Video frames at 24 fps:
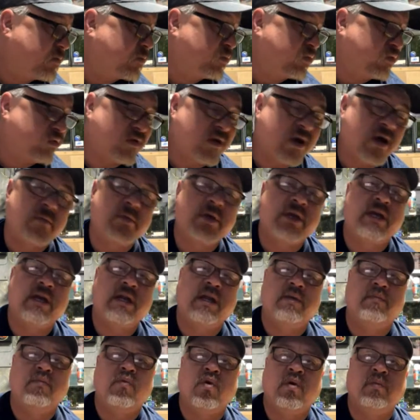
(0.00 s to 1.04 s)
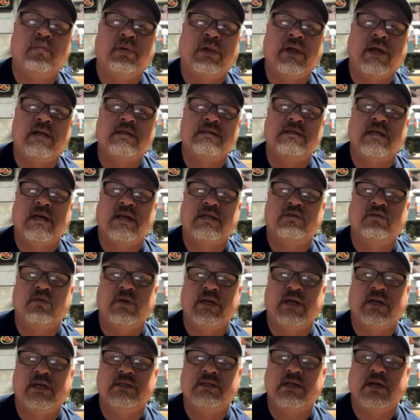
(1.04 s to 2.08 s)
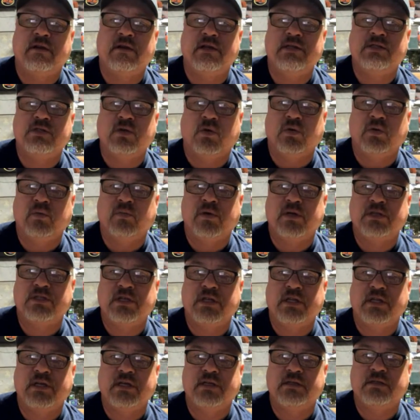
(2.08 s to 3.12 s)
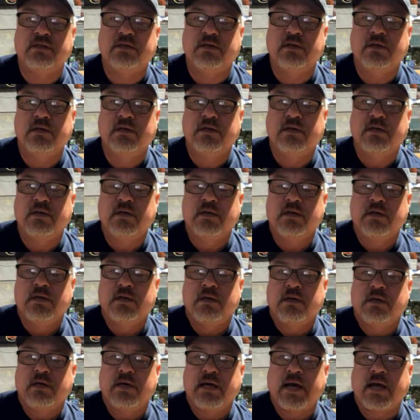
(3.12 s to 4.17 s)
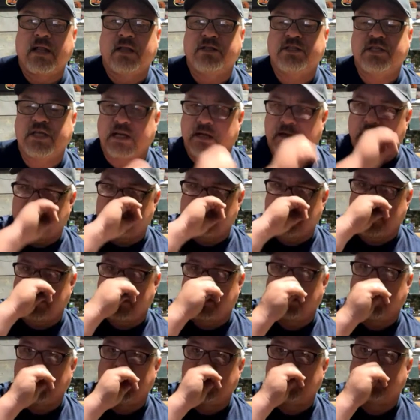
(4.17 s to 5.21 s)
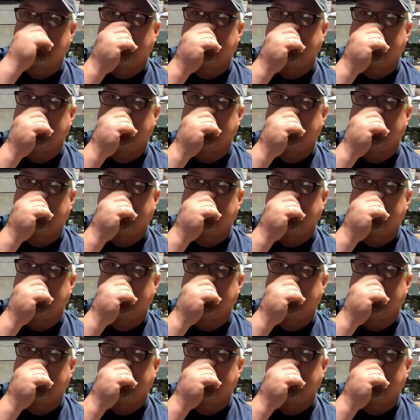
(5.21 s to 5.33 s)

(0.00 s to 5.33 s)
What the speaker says: probably get in more plants next week because I already sold a bunch of these. Alishan, I'll send you a link to